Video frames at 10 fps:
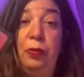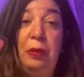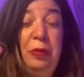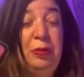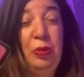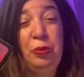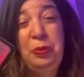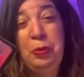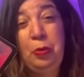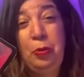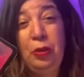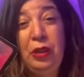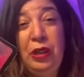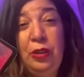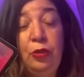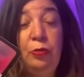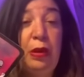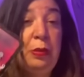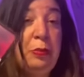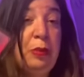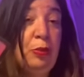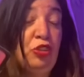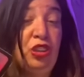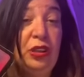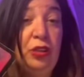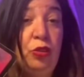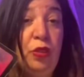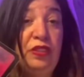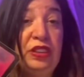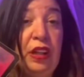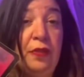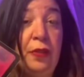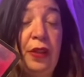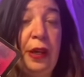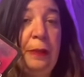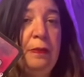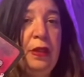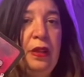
Maybe there were people bullying you. Maybe people cheated you of stuff, okay?